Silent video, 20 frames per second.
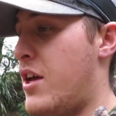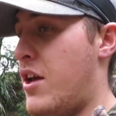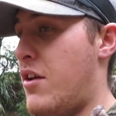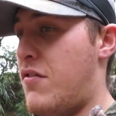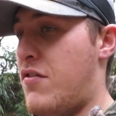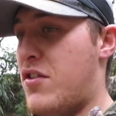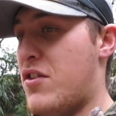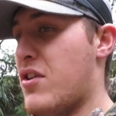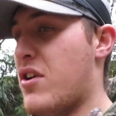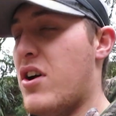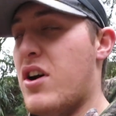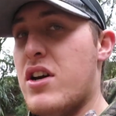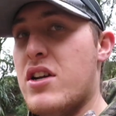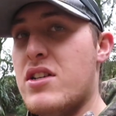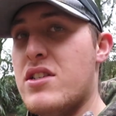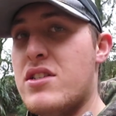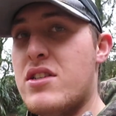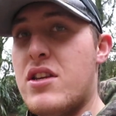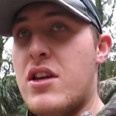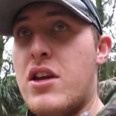if you
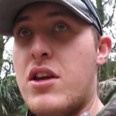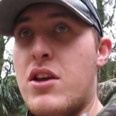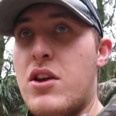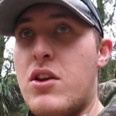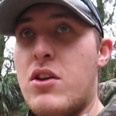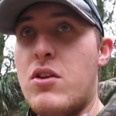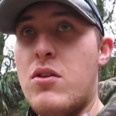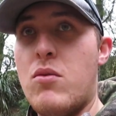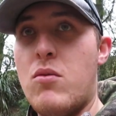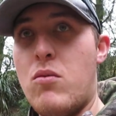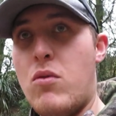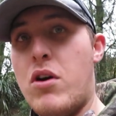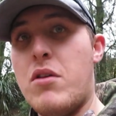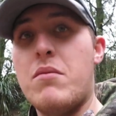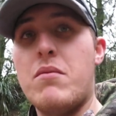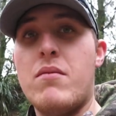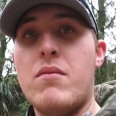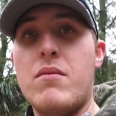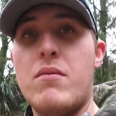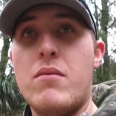guys
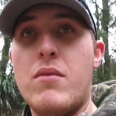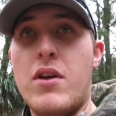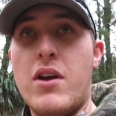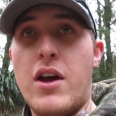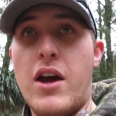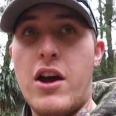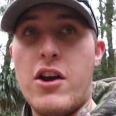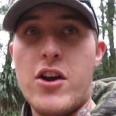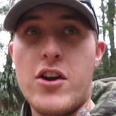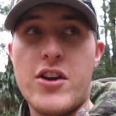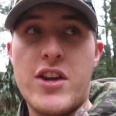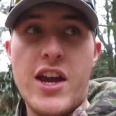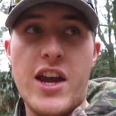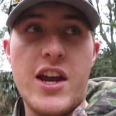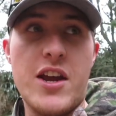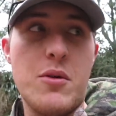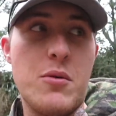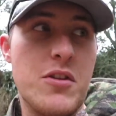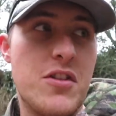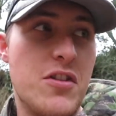want are
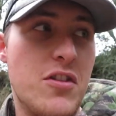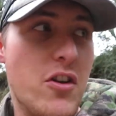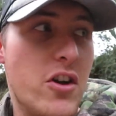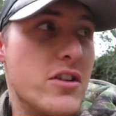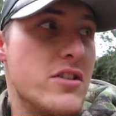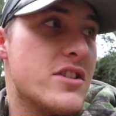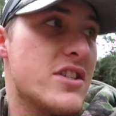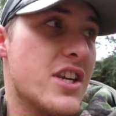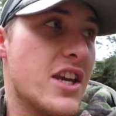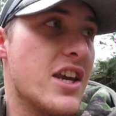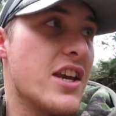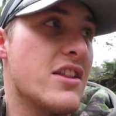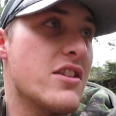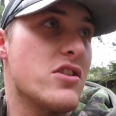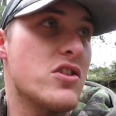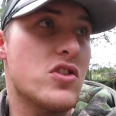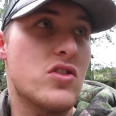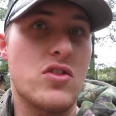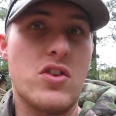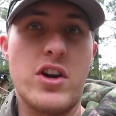okay with not seeing
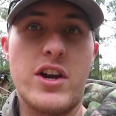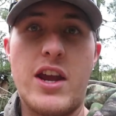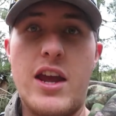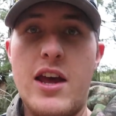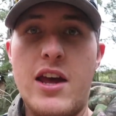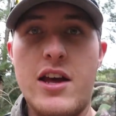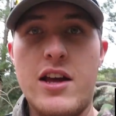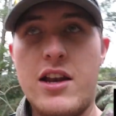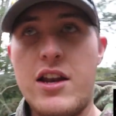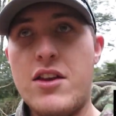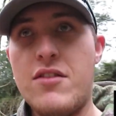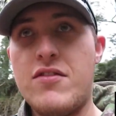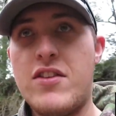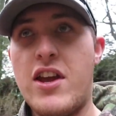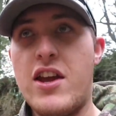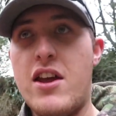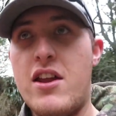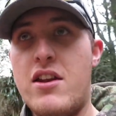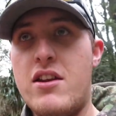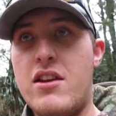the strike leave
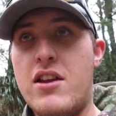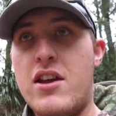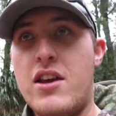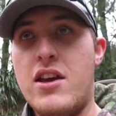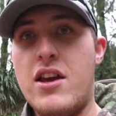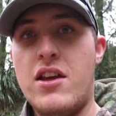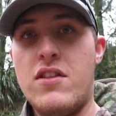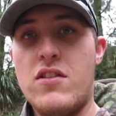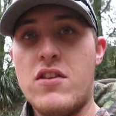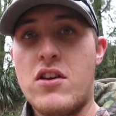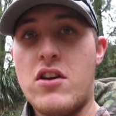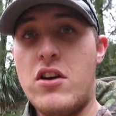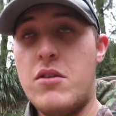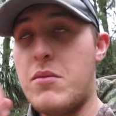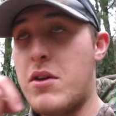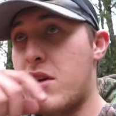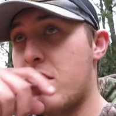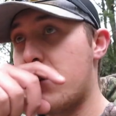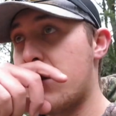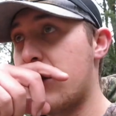down in the
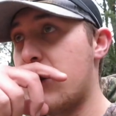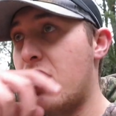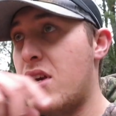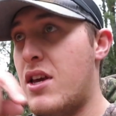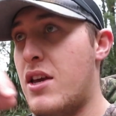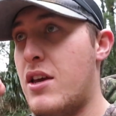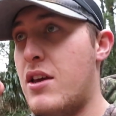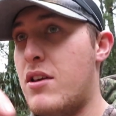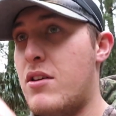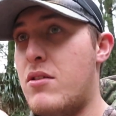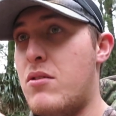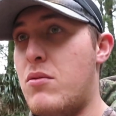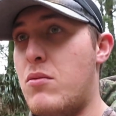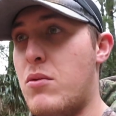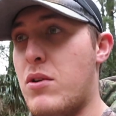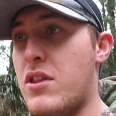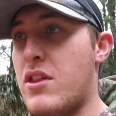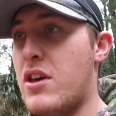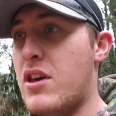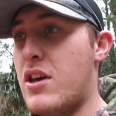comments
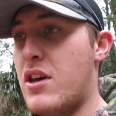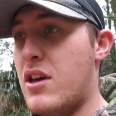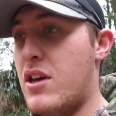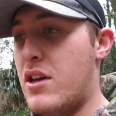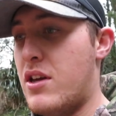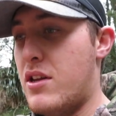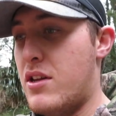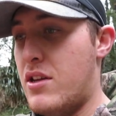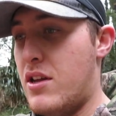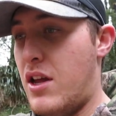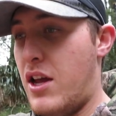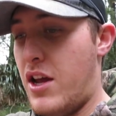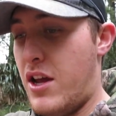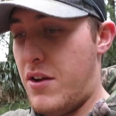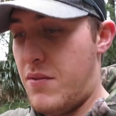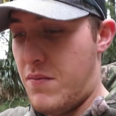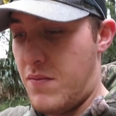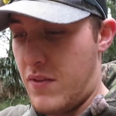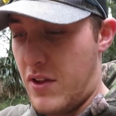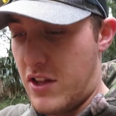whether
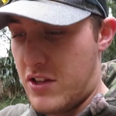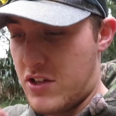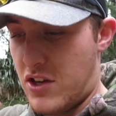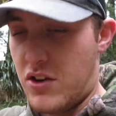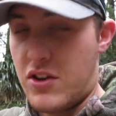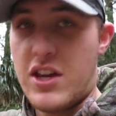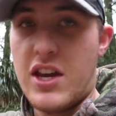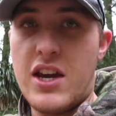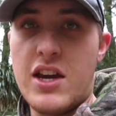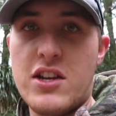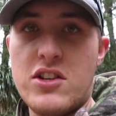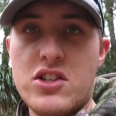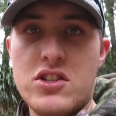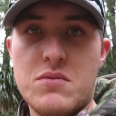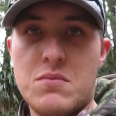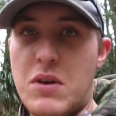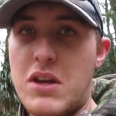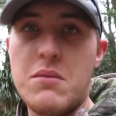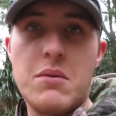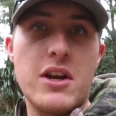um, it's okay
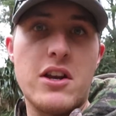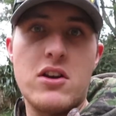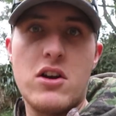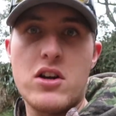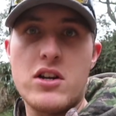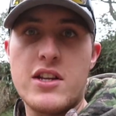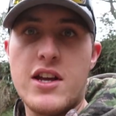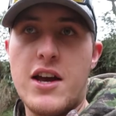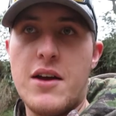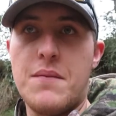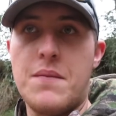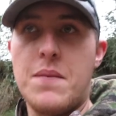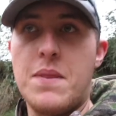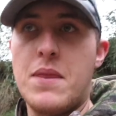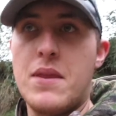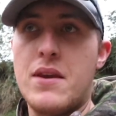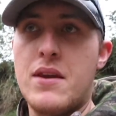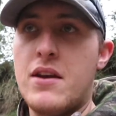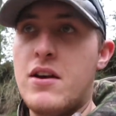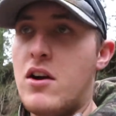just me being hooked up
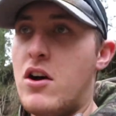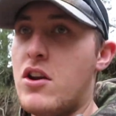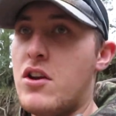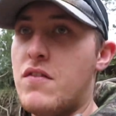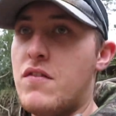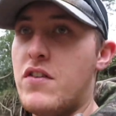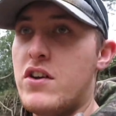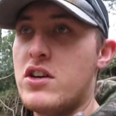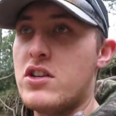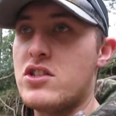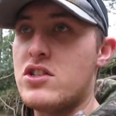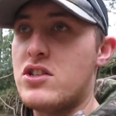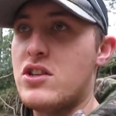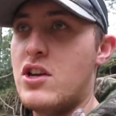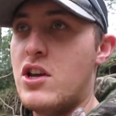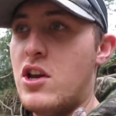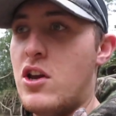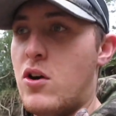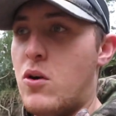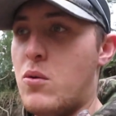on a fish
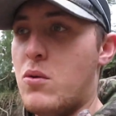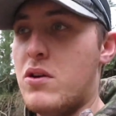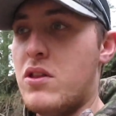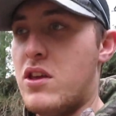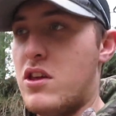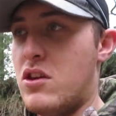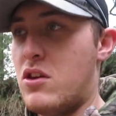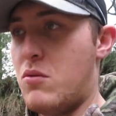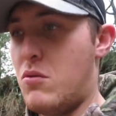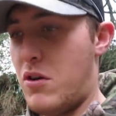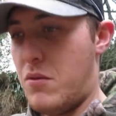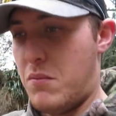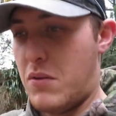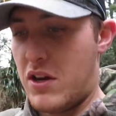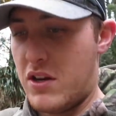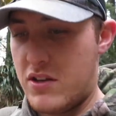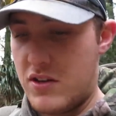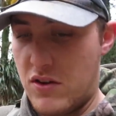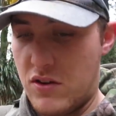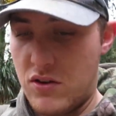or whether you want
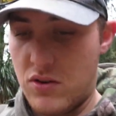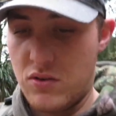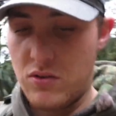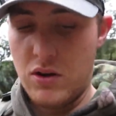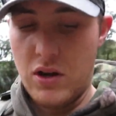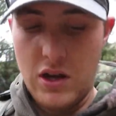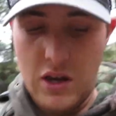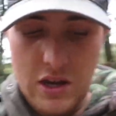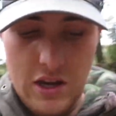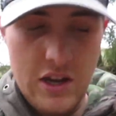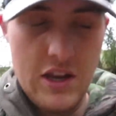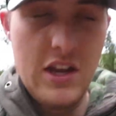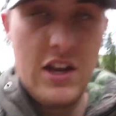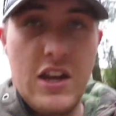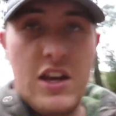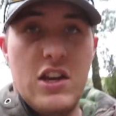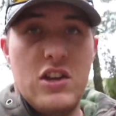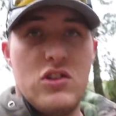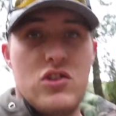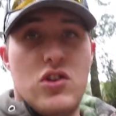me to
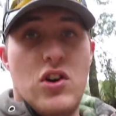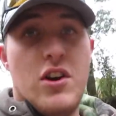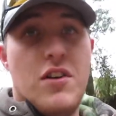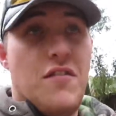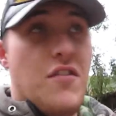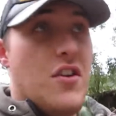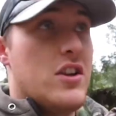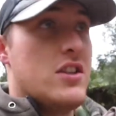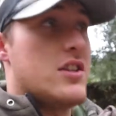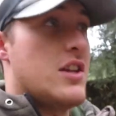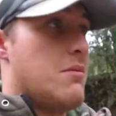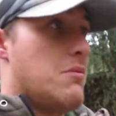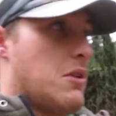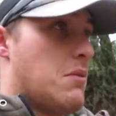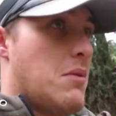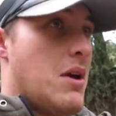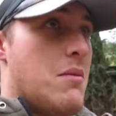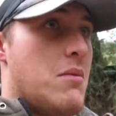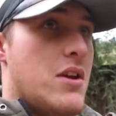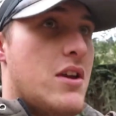try to find
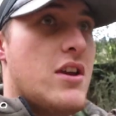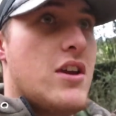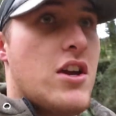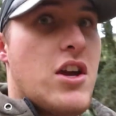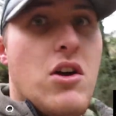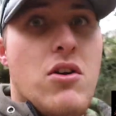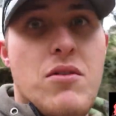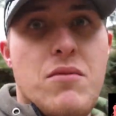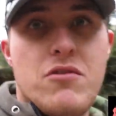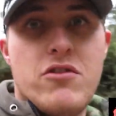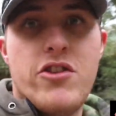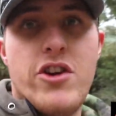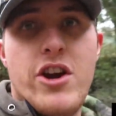something maybe go and